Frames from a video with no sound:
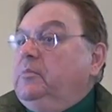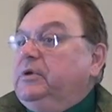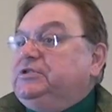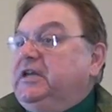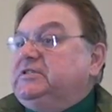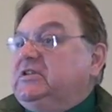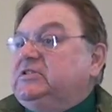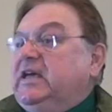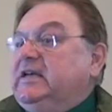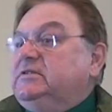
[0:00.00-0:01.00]
but Jesus
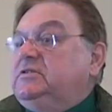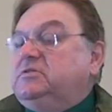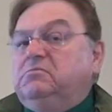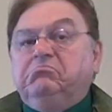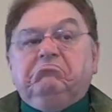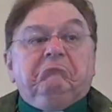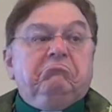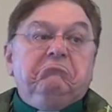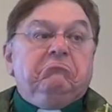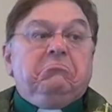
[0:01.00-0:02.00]
says,
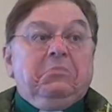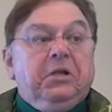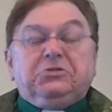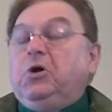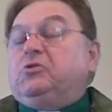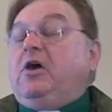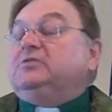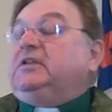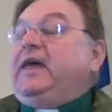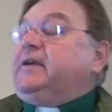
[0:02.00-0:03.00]
let's go
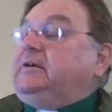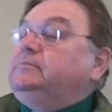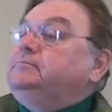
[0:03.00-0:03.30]
across the lake.